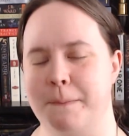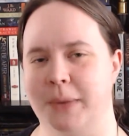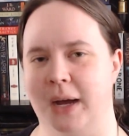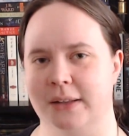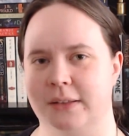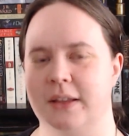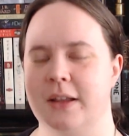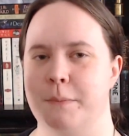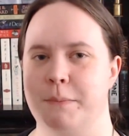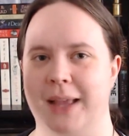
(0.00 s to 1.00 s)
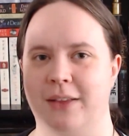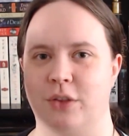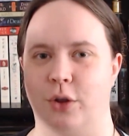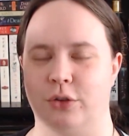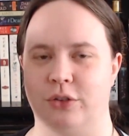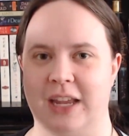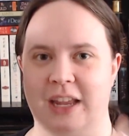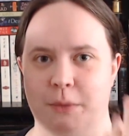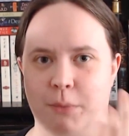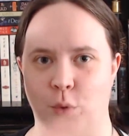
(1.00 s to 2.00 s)
but based on the
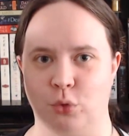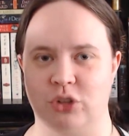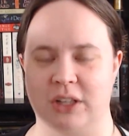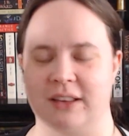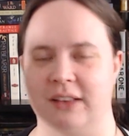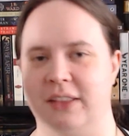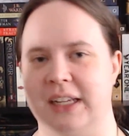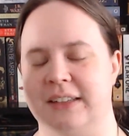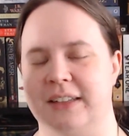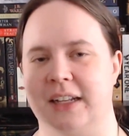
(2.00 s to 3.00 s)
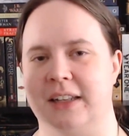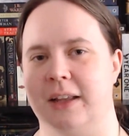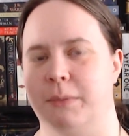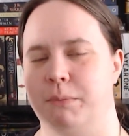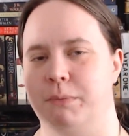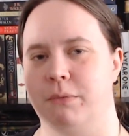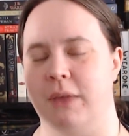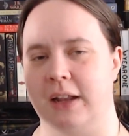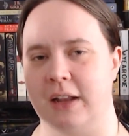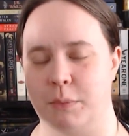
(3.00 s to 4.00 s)
emotions and things that
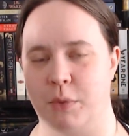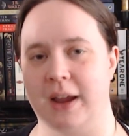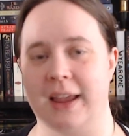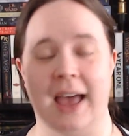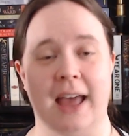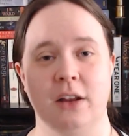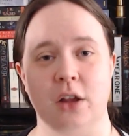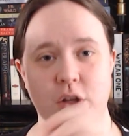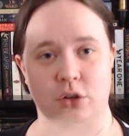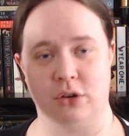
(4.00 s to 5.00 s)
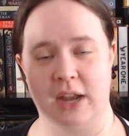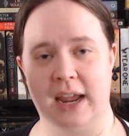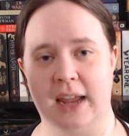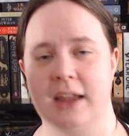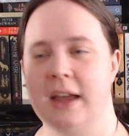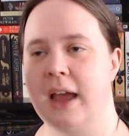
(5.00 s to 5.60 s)
that break had today,